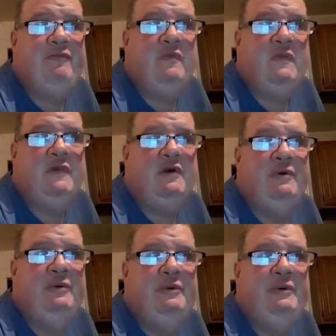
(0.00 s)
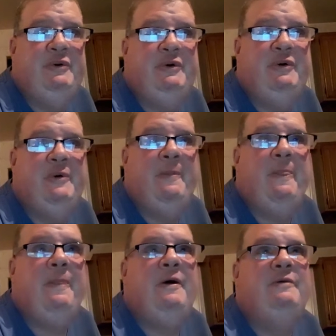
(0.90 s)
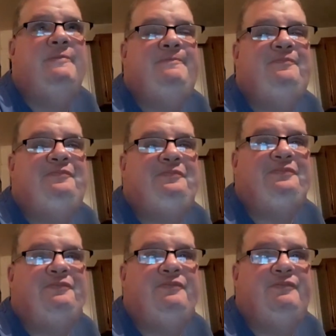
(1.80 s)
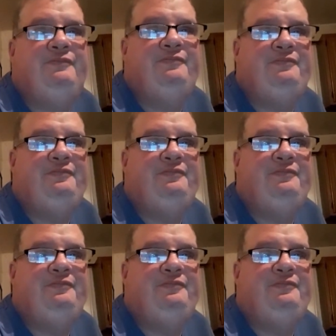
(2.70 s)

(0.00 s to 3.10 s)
I was hoping something would have worked out by now, Pitbull.